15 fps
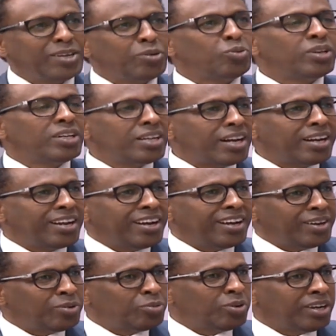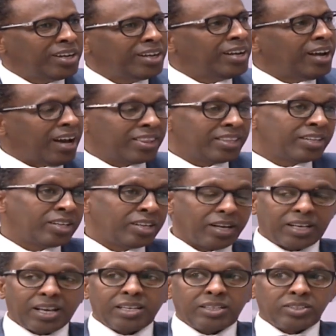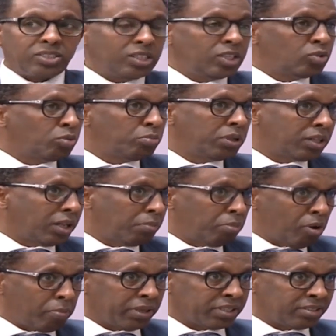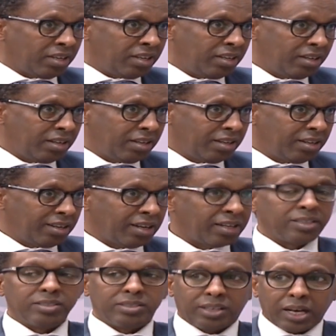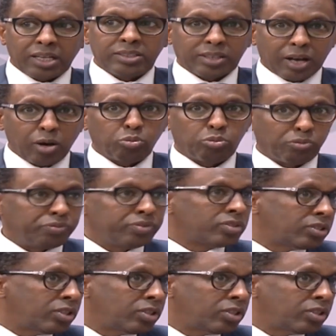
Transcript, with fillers: we need an. I think Kenyans need to meet in Bomas eh, and discuss how to fix the